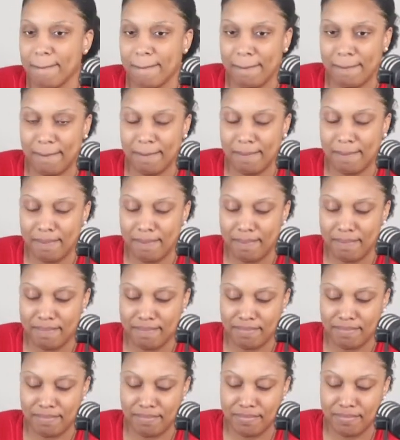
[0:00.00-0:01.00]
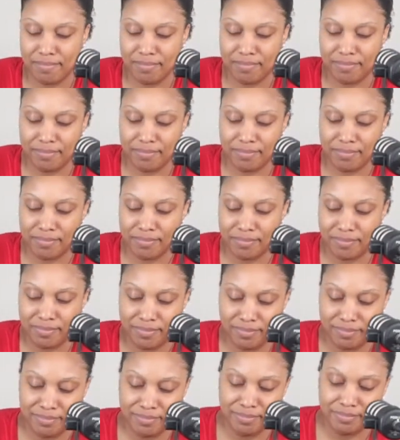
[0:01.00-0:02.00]

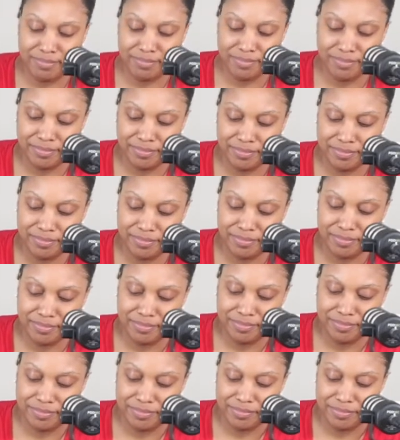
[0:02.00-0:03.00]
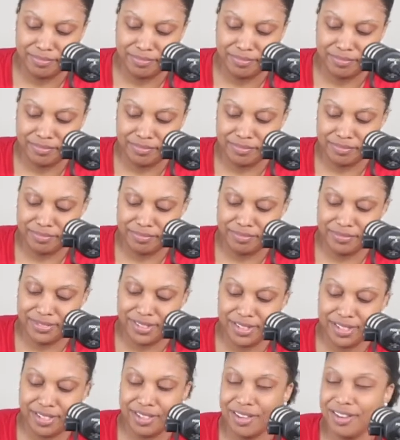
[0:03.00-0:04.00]

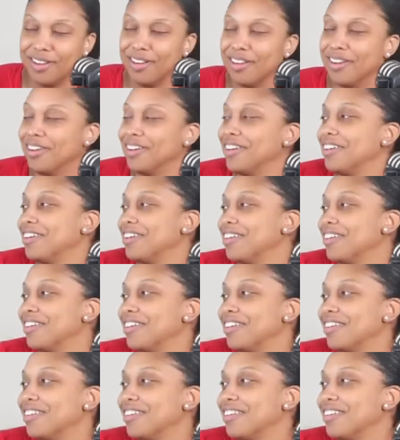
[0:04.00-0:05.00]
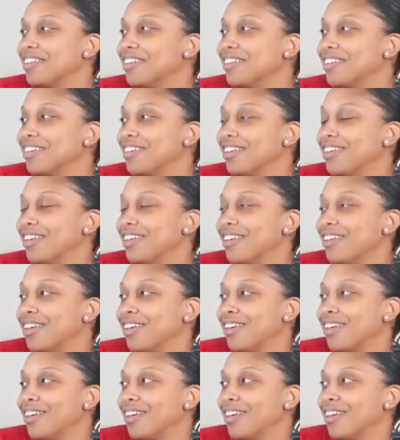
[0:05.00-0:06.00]

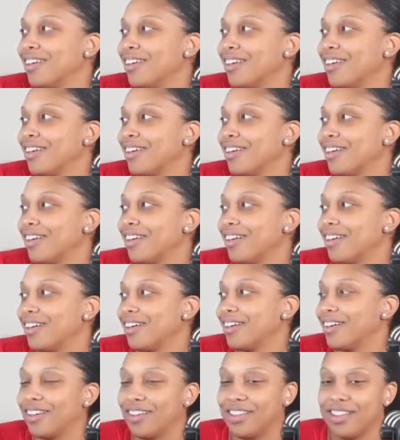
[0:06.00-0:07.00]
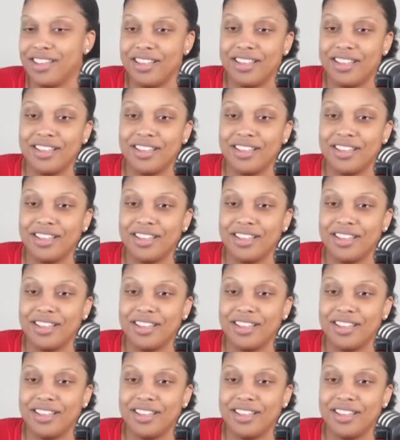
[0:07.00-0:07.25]
[no speech]